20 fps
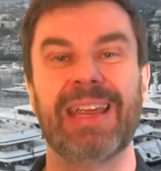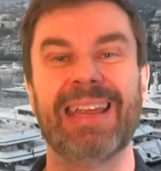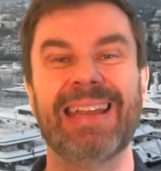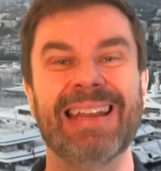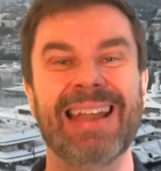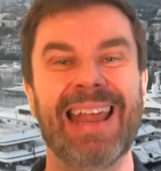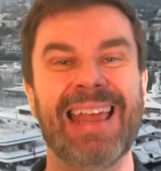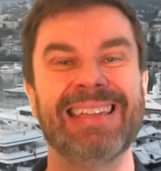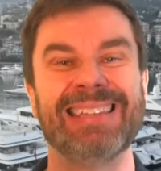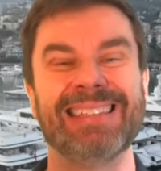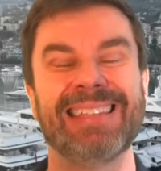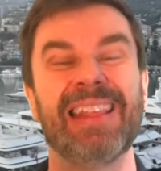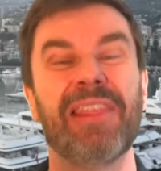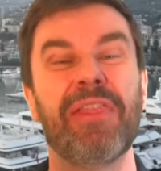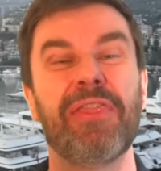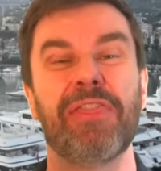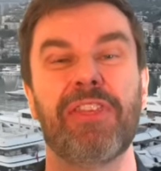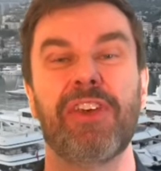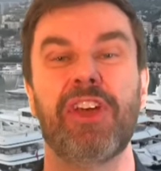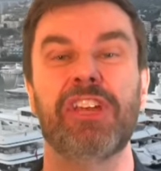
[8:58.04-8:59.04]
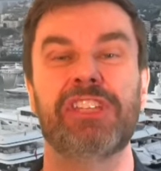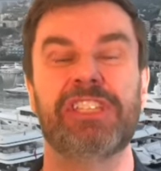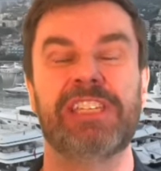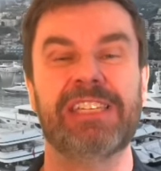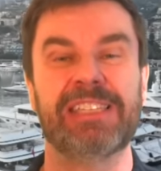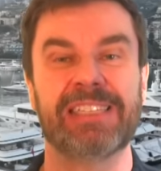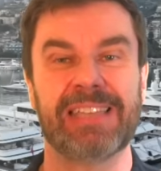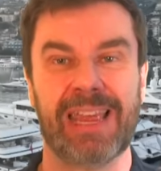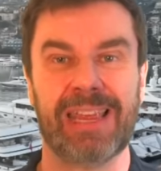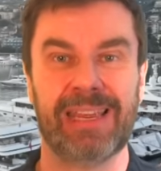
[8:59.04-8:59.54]
in less than 30
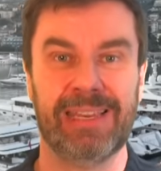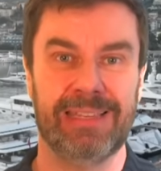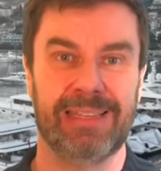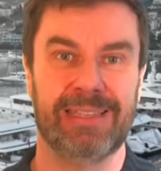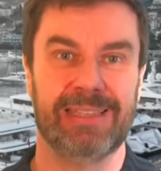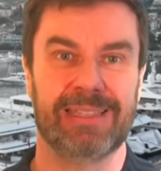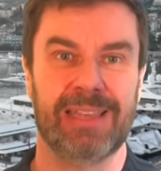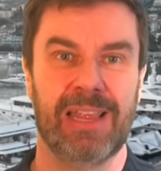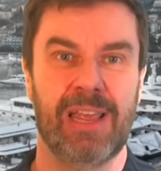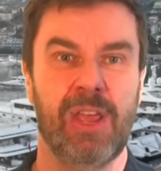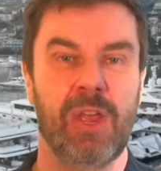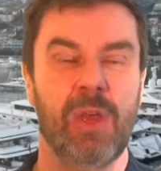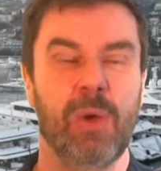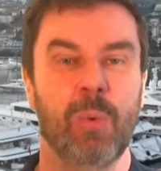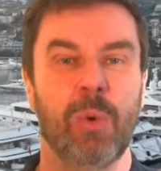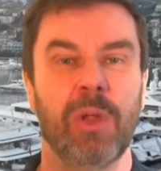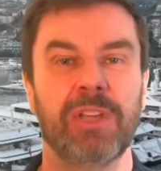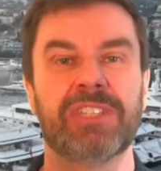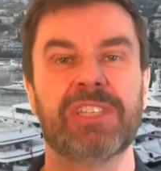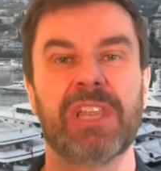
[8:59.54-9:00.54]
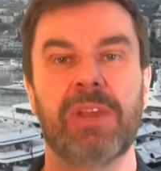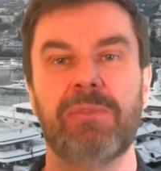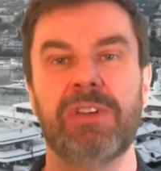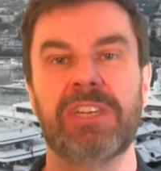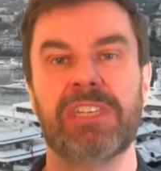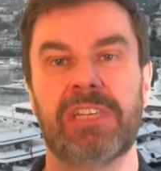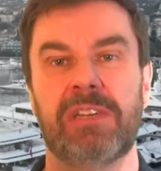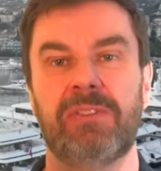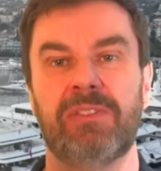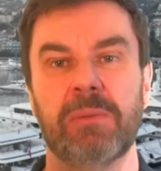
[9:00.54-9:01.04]
seconds once they
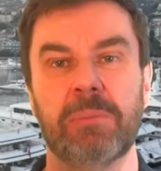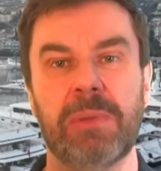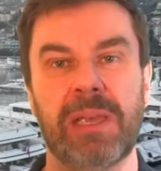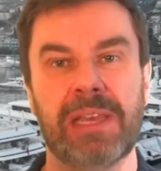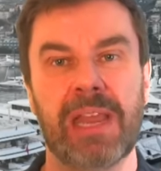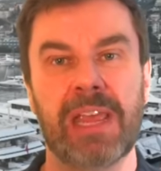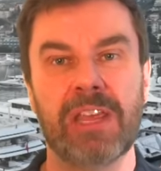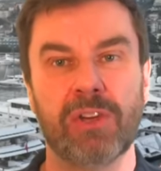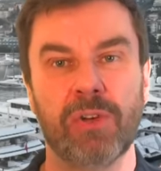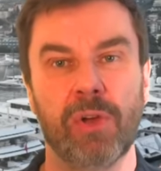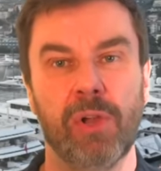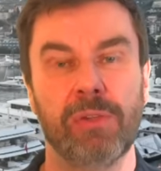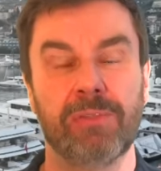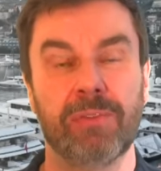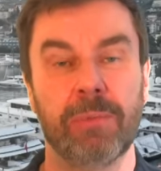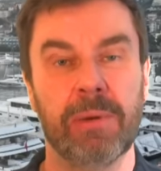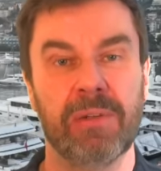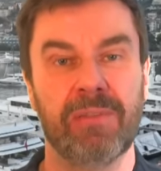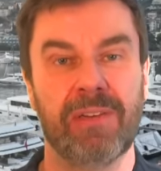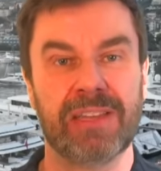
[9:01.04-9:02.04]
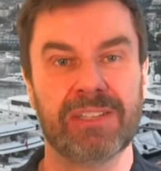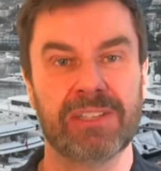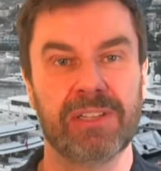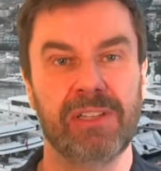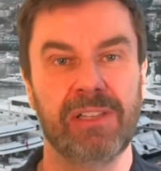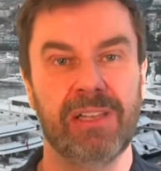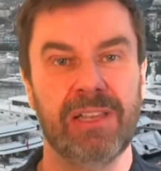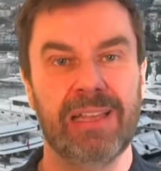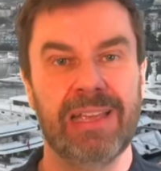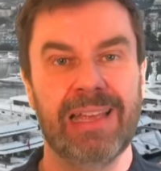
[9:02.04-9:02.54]
received the Mayday call from the
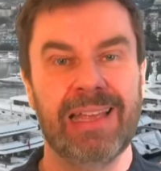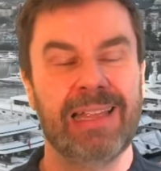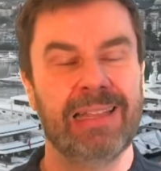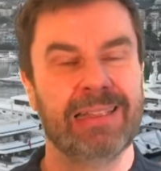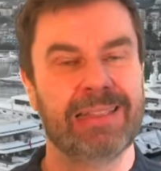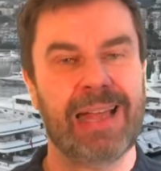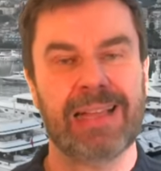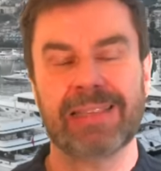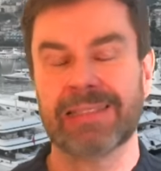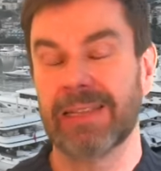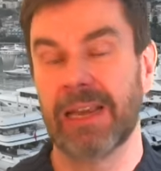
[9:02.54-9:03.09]
vessel. That's